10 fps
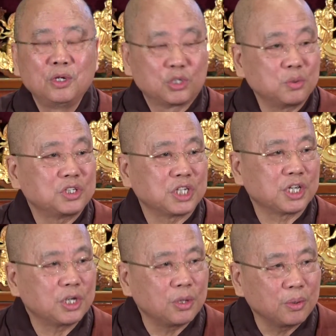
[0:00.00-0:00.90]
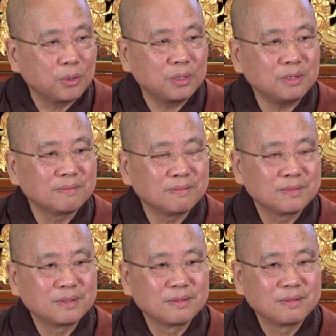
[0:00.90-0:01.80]
so secure,
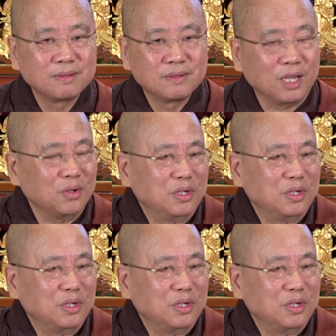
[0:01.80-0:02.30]
that